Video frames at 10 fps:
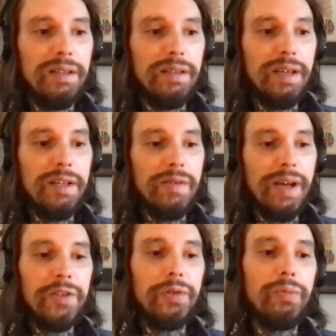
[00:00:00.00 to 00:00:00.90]
the
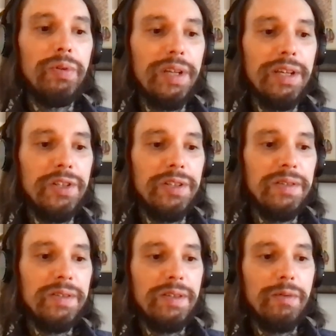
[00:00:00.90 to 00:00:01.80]
international
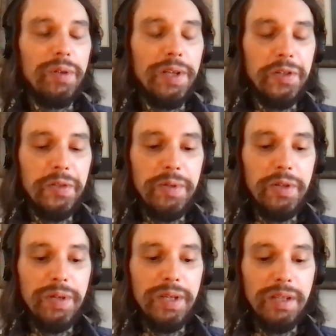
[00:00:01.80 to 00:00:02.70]
relations, the relations
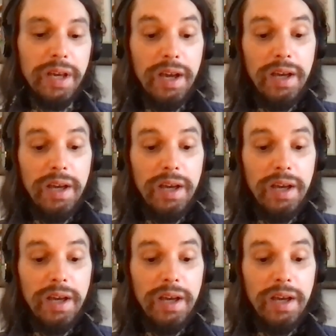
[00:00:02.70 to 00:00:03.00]
between